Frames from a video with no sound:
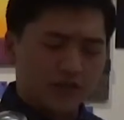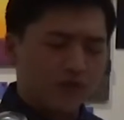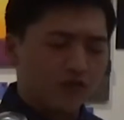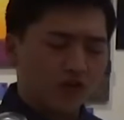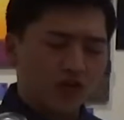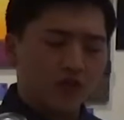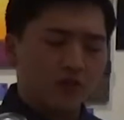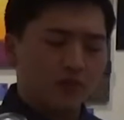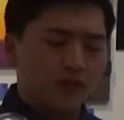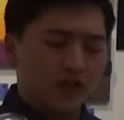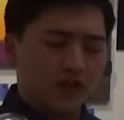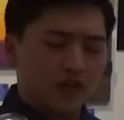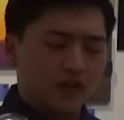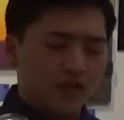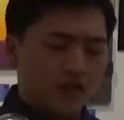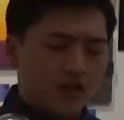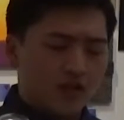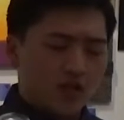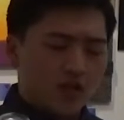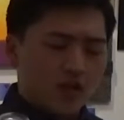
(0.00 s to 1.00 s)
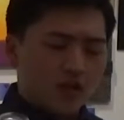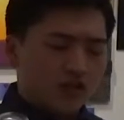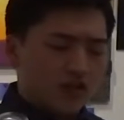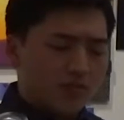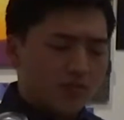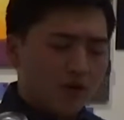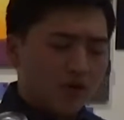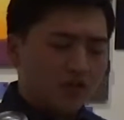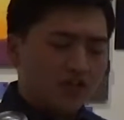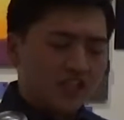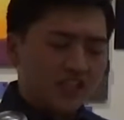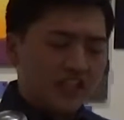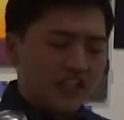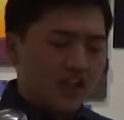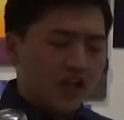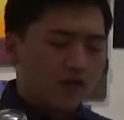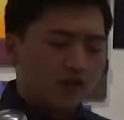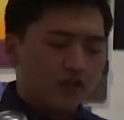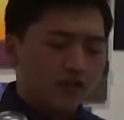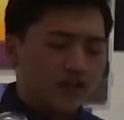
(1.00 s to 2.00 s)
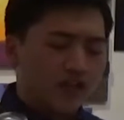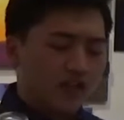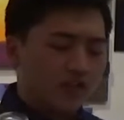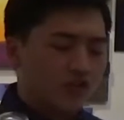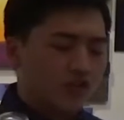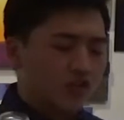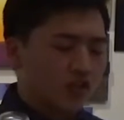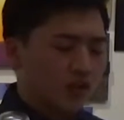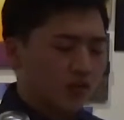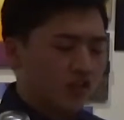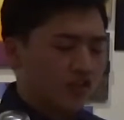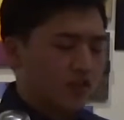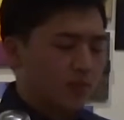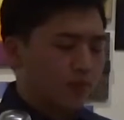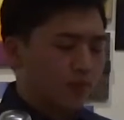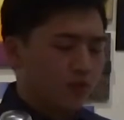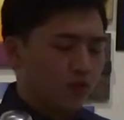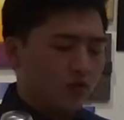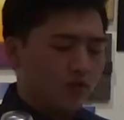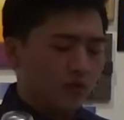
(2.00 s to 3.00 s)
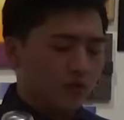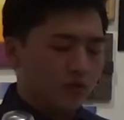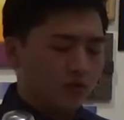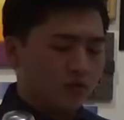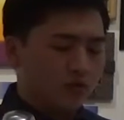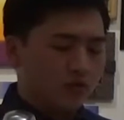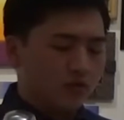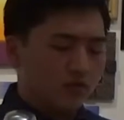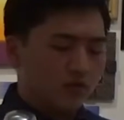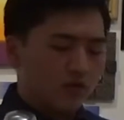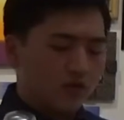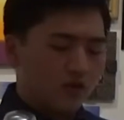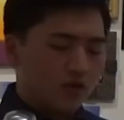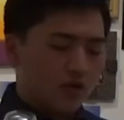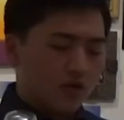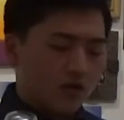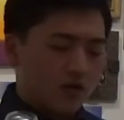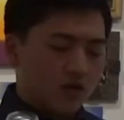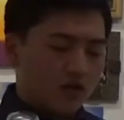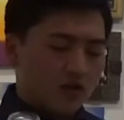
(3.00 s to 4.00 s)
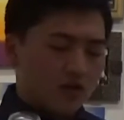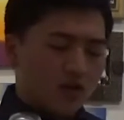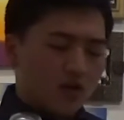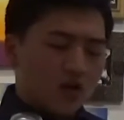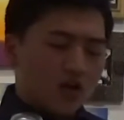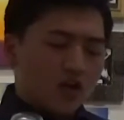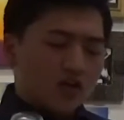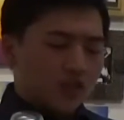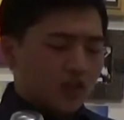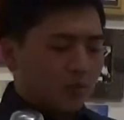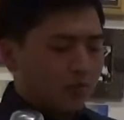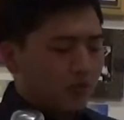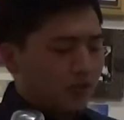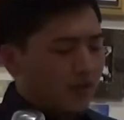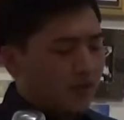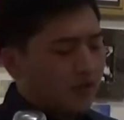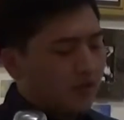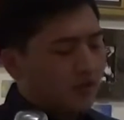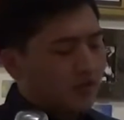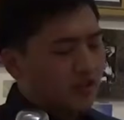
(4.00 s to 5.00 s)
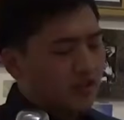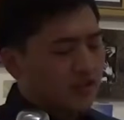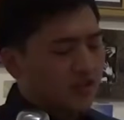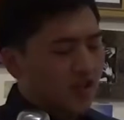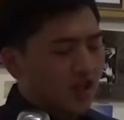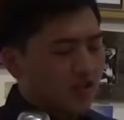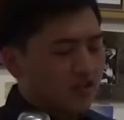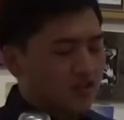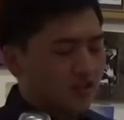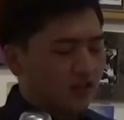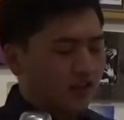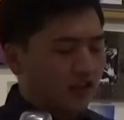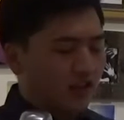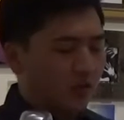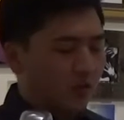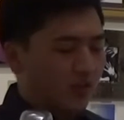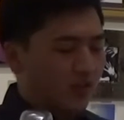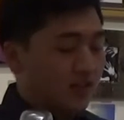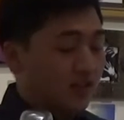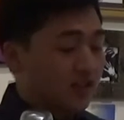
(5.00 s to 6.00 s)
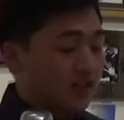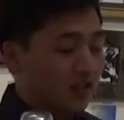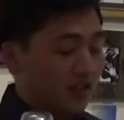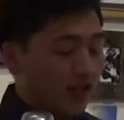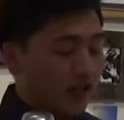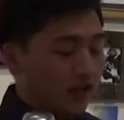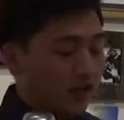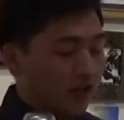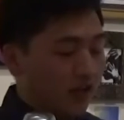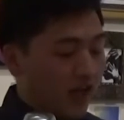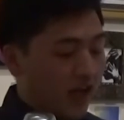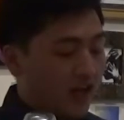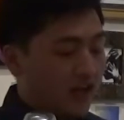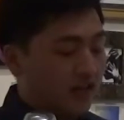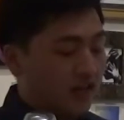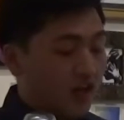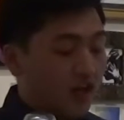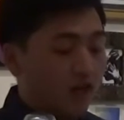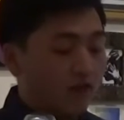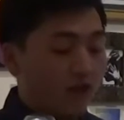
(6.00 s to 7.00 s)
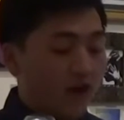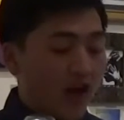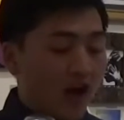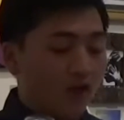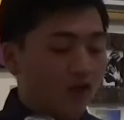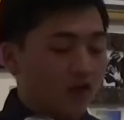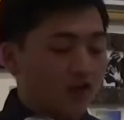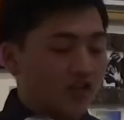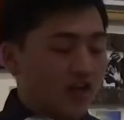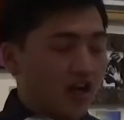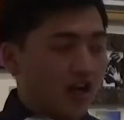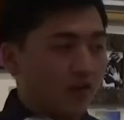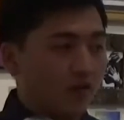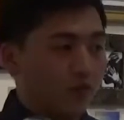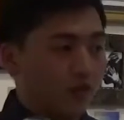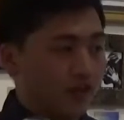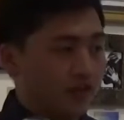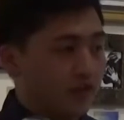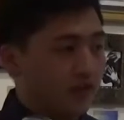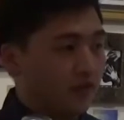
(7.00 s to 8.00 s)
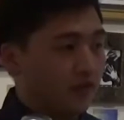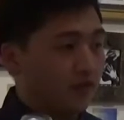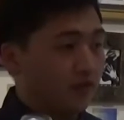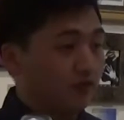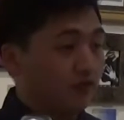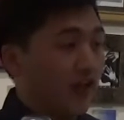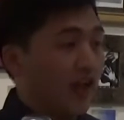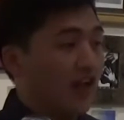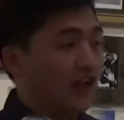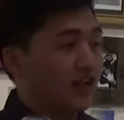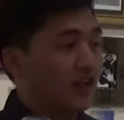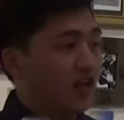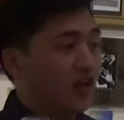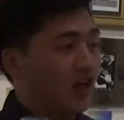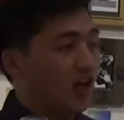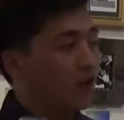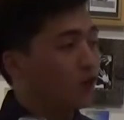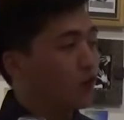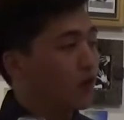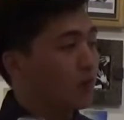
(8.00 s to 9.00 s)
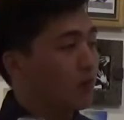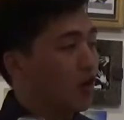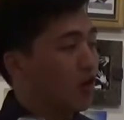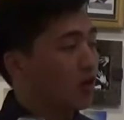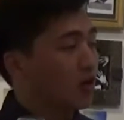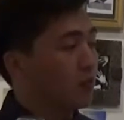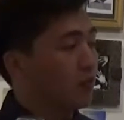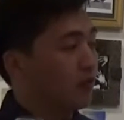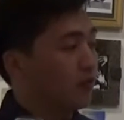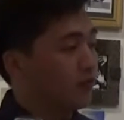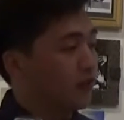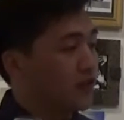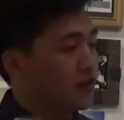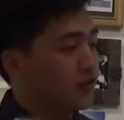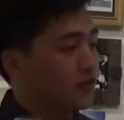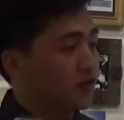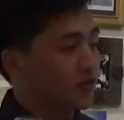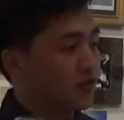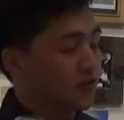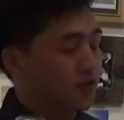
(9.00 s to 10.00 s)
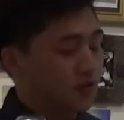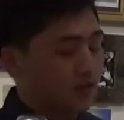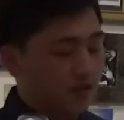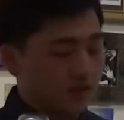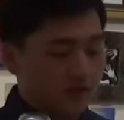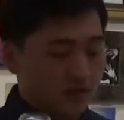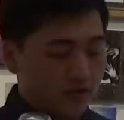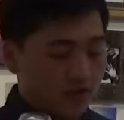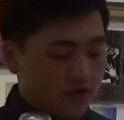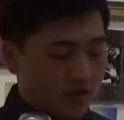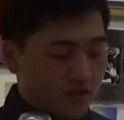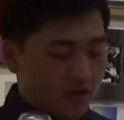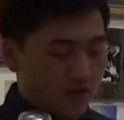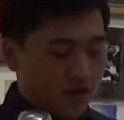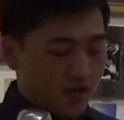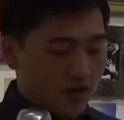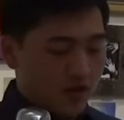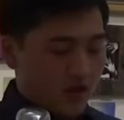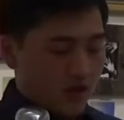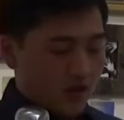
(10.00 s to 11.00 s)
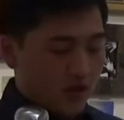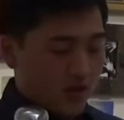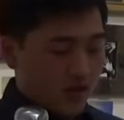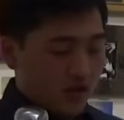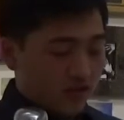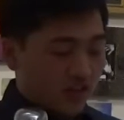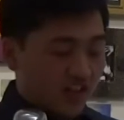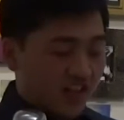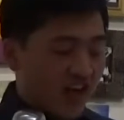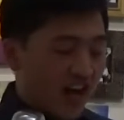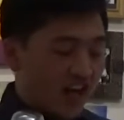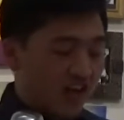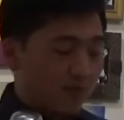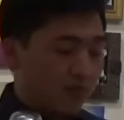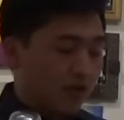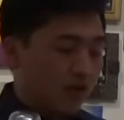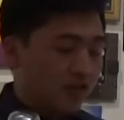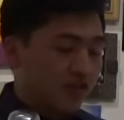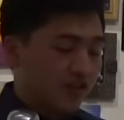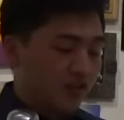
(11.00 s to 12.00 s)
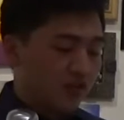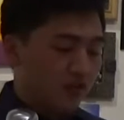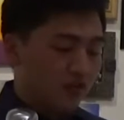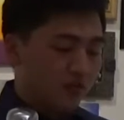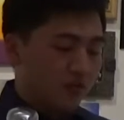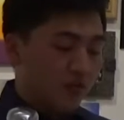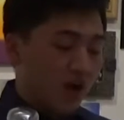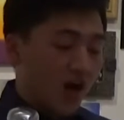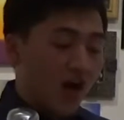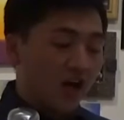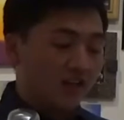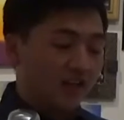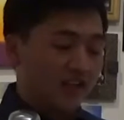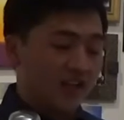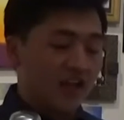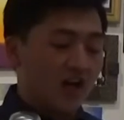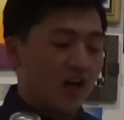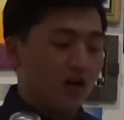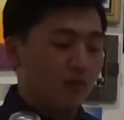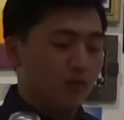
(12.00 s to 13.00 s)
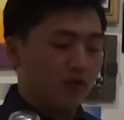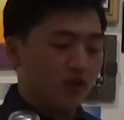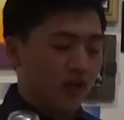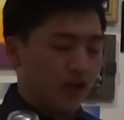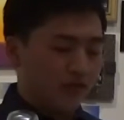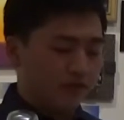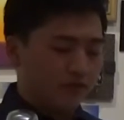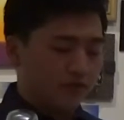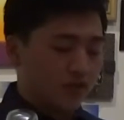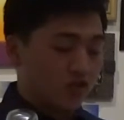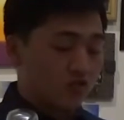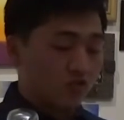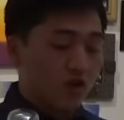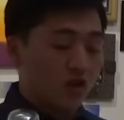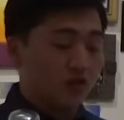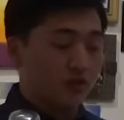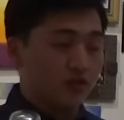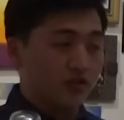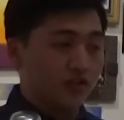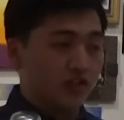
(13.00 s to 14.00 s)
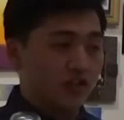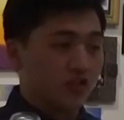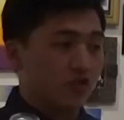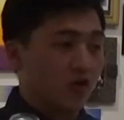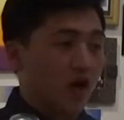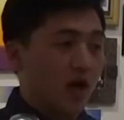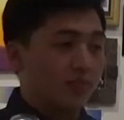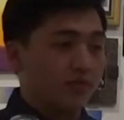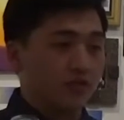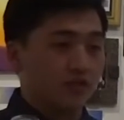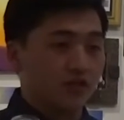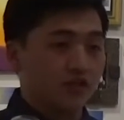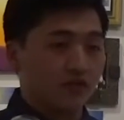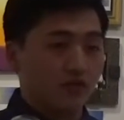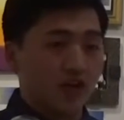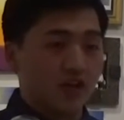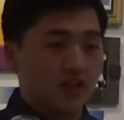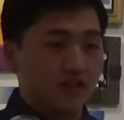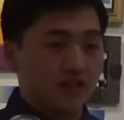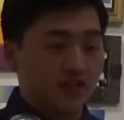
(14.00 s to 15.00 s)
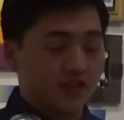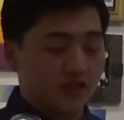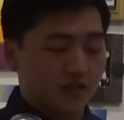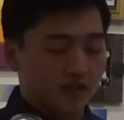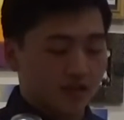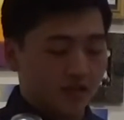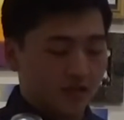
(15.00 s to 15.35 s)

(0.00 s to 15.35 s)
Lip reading: firmly, the most he ever did to show his approval. The political discussion leader was slender and of average height with flat, unremarkable features. The kind of person whom Liam would have struggled to describe to his friends.